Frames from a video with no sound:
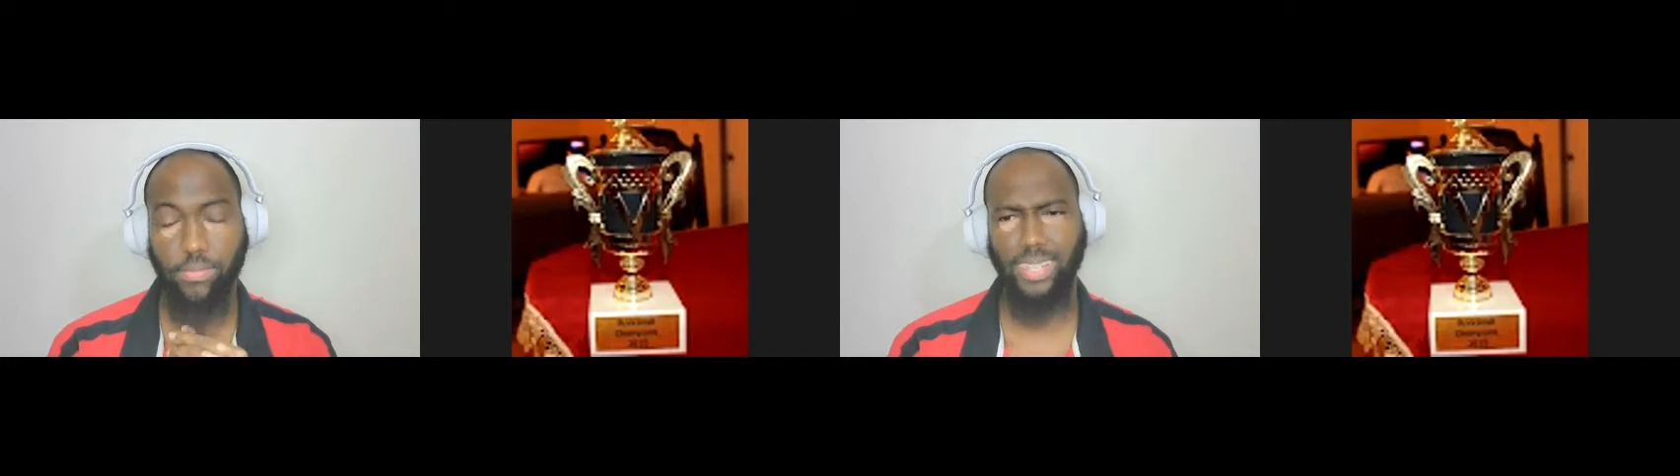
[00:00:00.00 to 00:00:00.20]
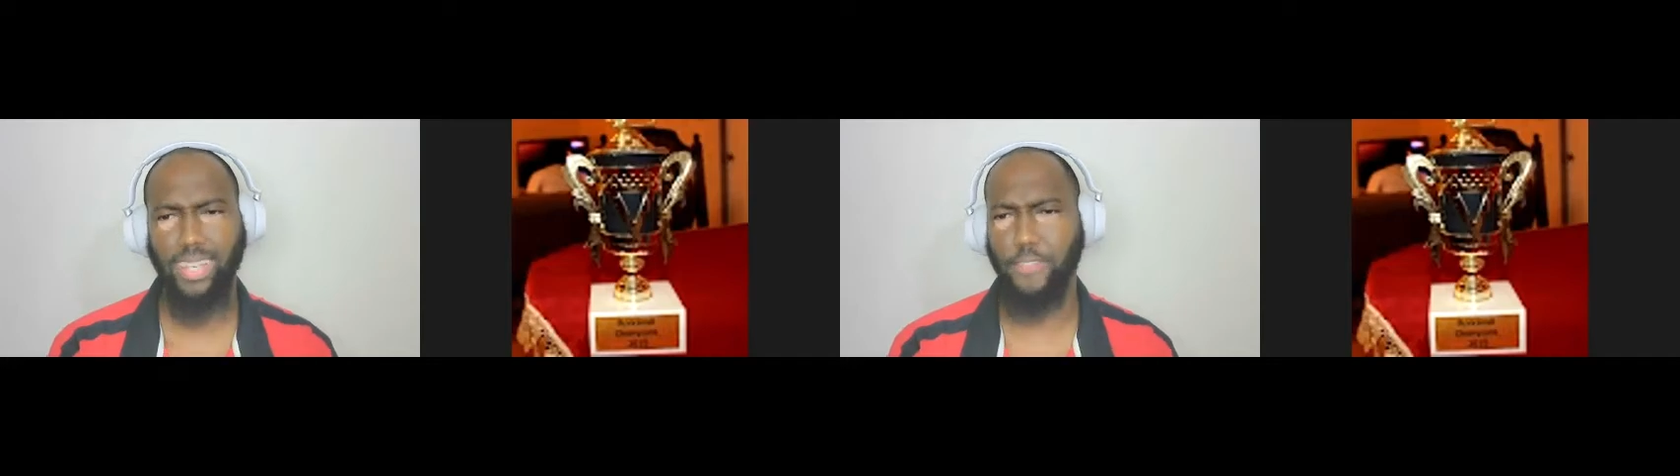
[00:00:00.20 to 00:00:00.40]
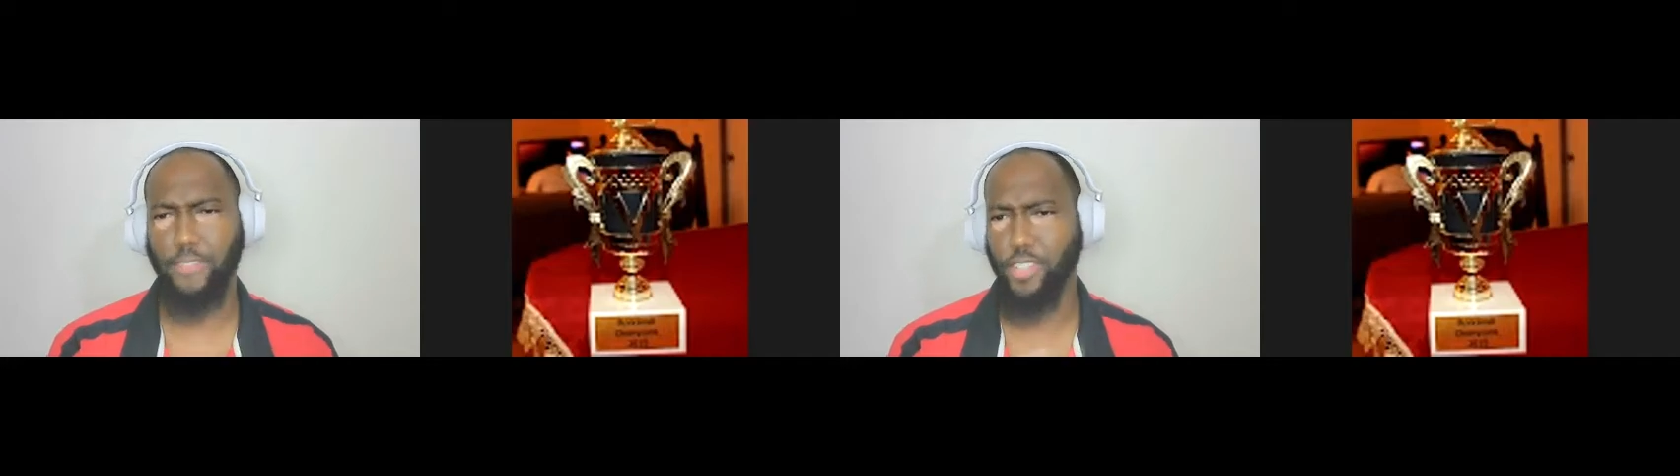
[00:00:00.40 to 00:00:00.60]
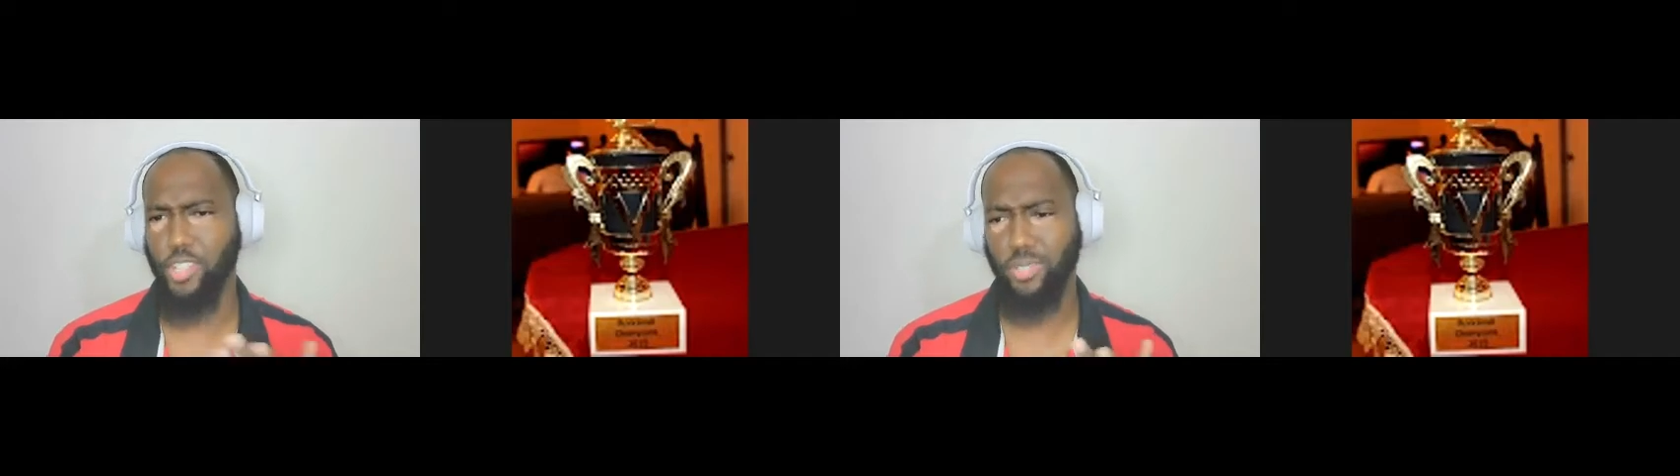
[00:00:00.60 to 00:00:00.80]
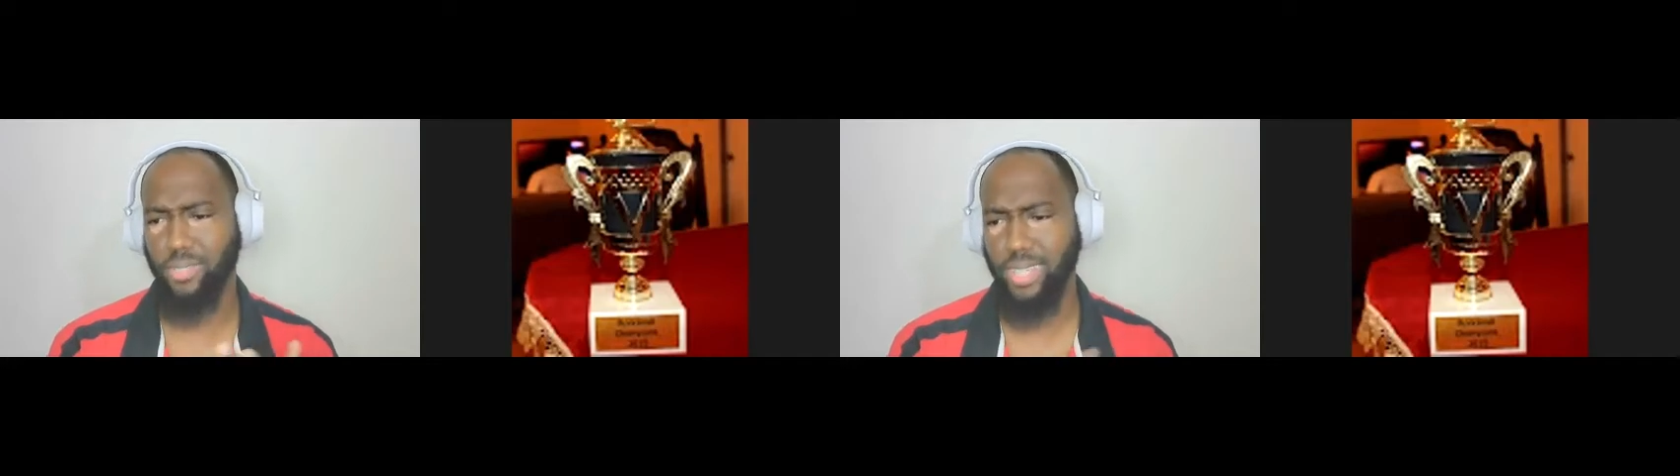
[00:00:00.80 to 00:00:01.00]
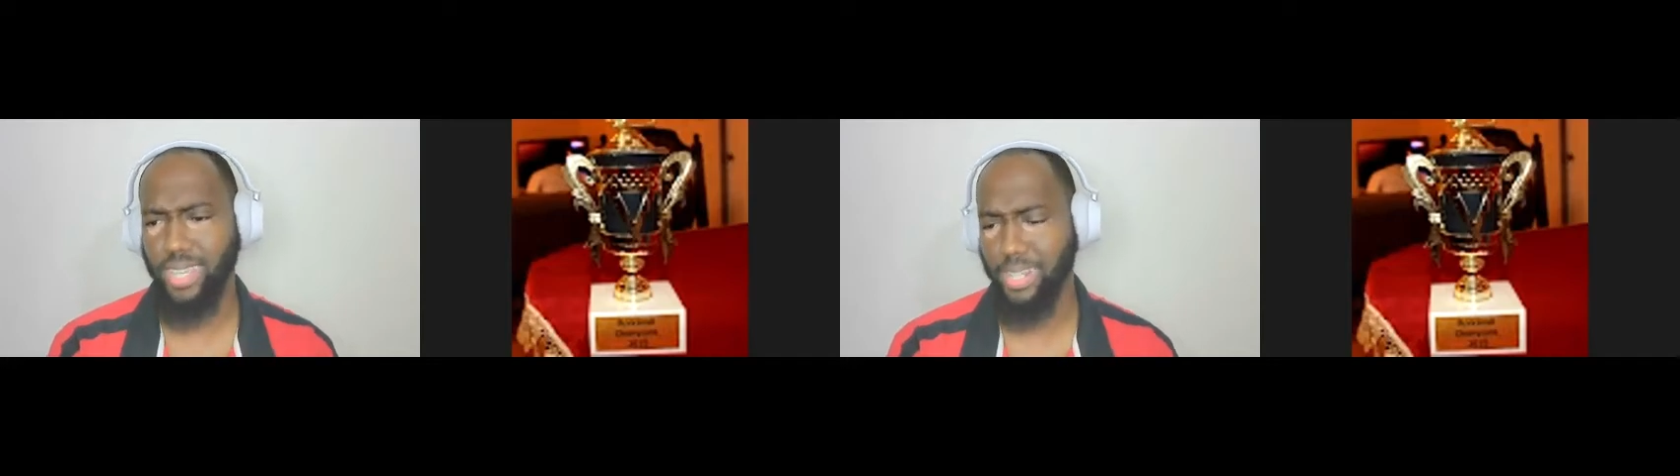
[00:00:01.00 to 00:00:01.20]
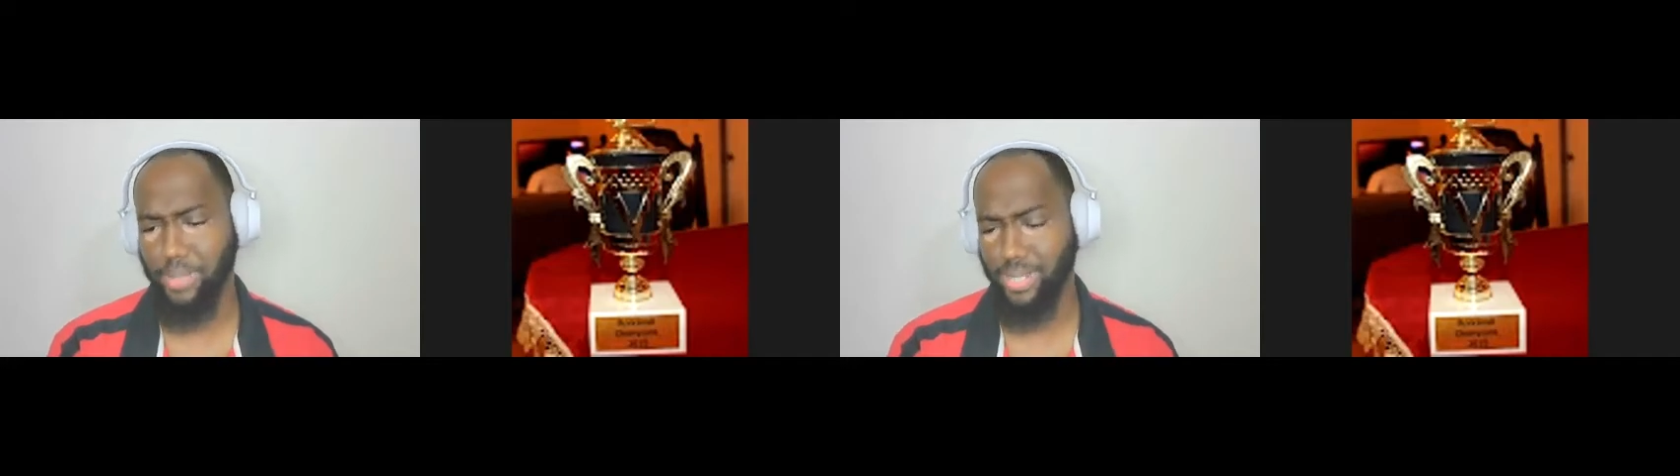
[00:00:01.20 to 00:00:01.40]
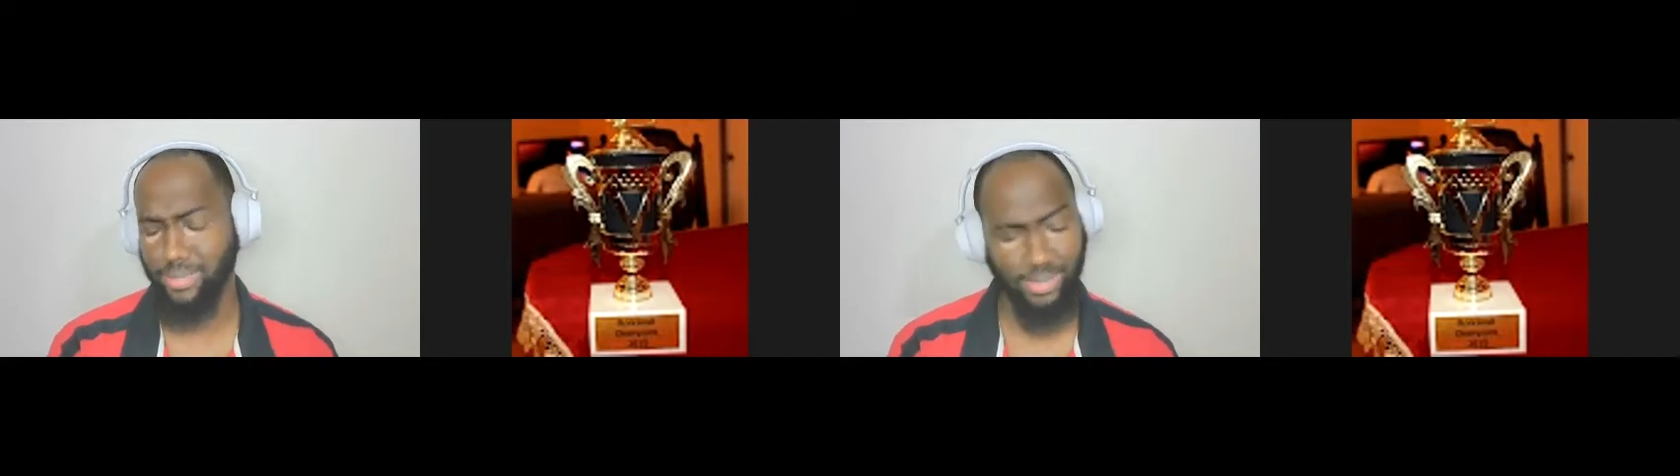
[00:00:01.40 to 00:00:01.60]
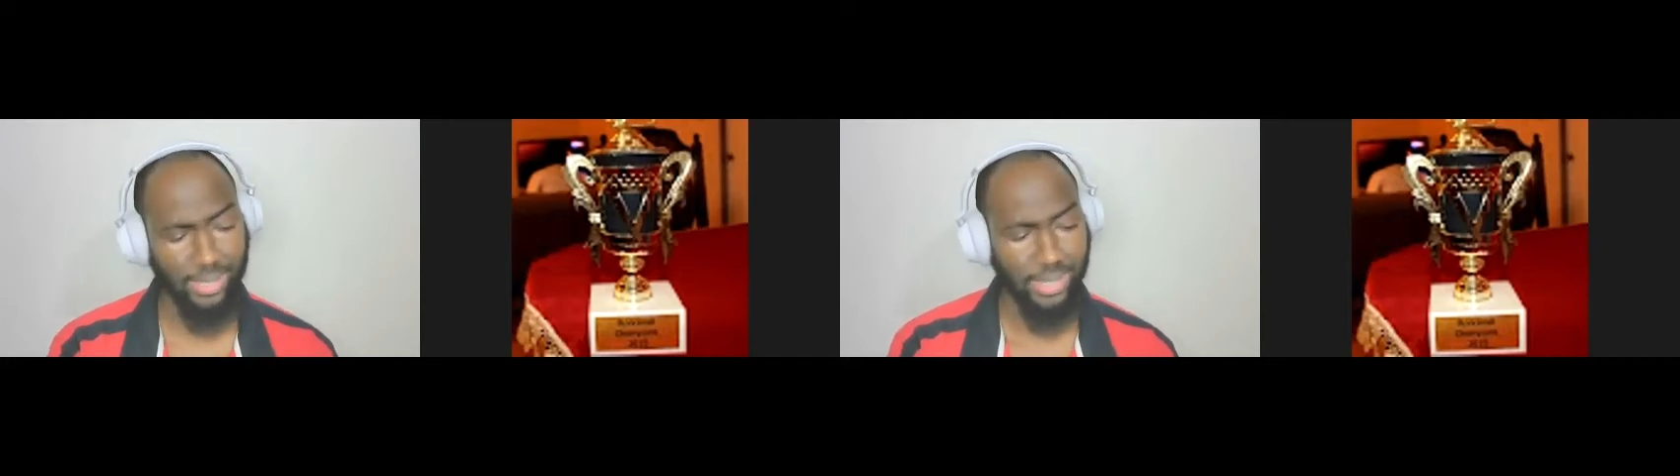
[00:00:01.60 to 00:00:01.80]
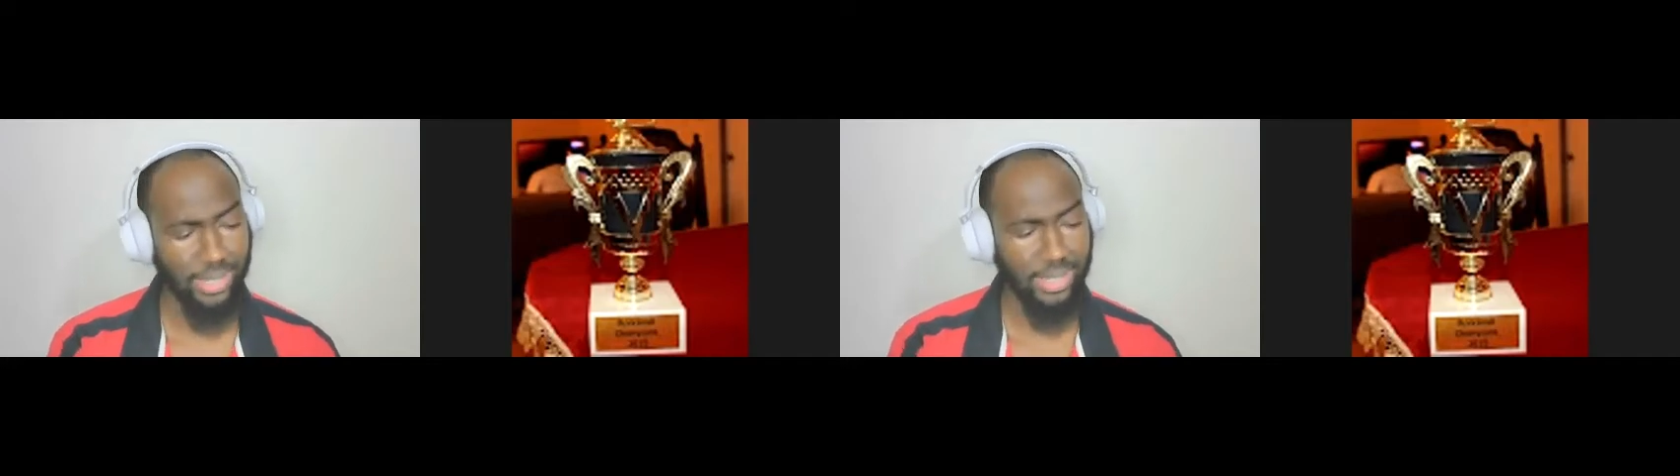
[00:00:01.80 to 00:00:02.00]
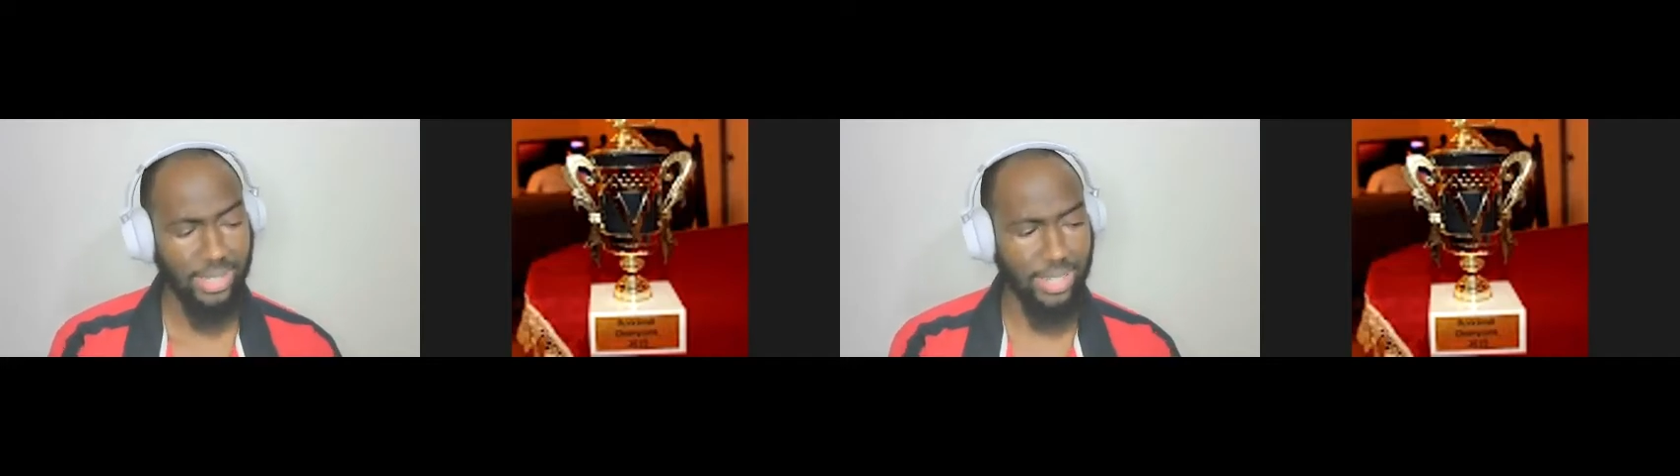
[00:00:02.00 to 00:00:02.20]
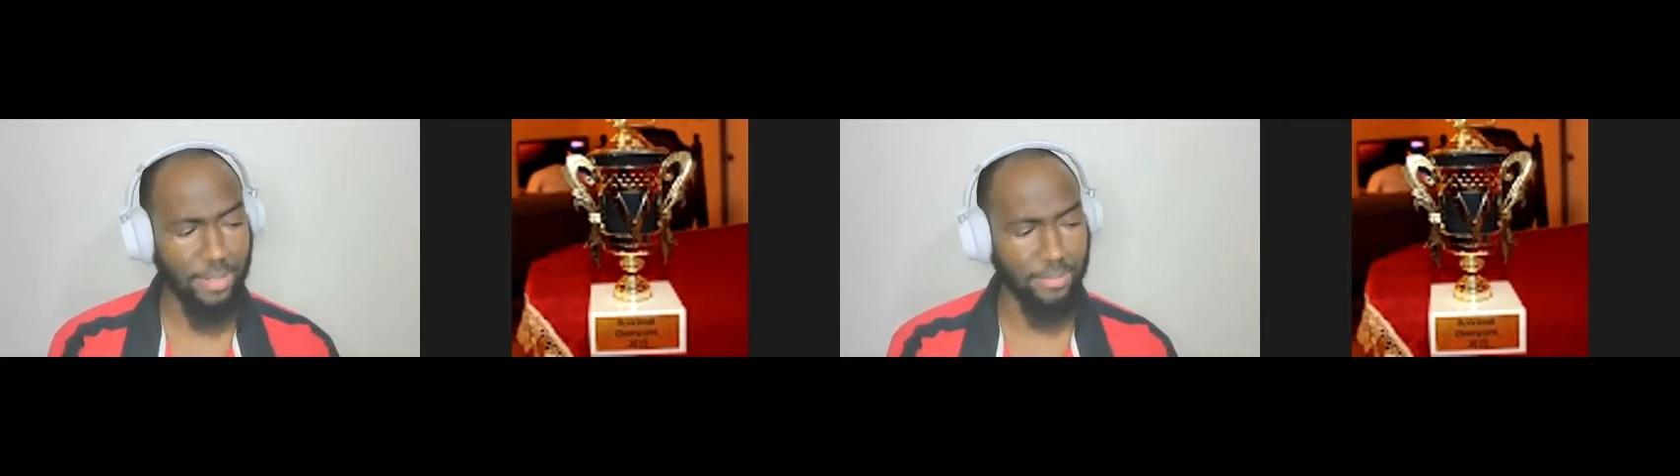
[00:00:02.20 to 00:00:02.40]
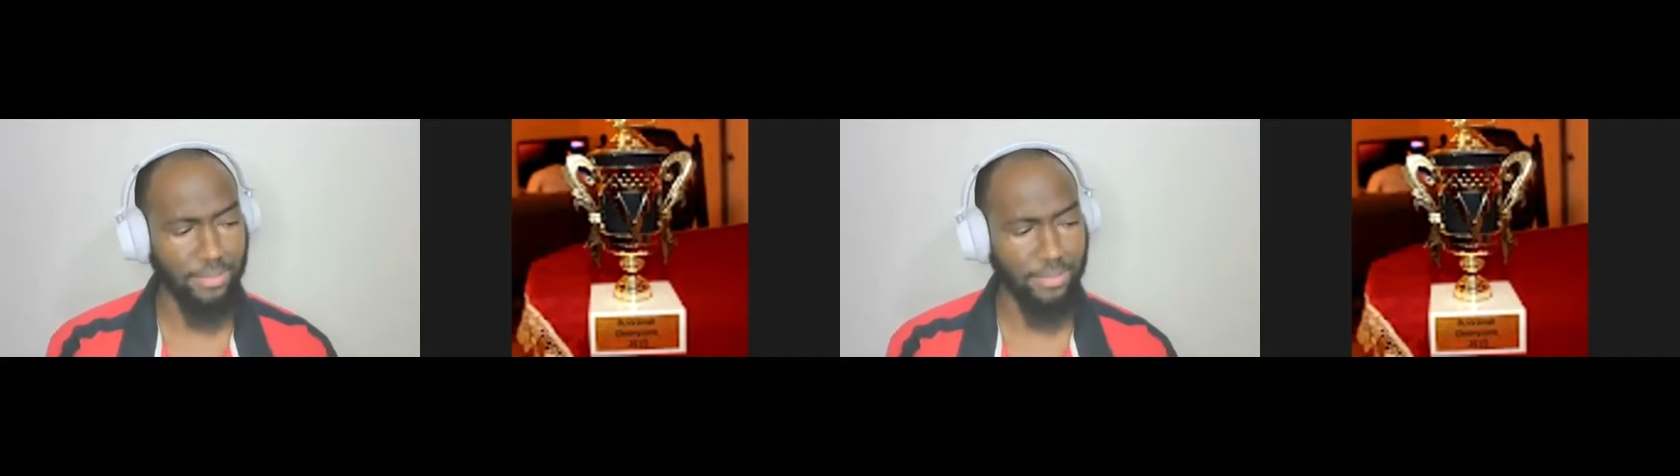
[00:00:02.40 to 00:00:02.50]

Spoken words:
Yeah, for sure. He hate the man.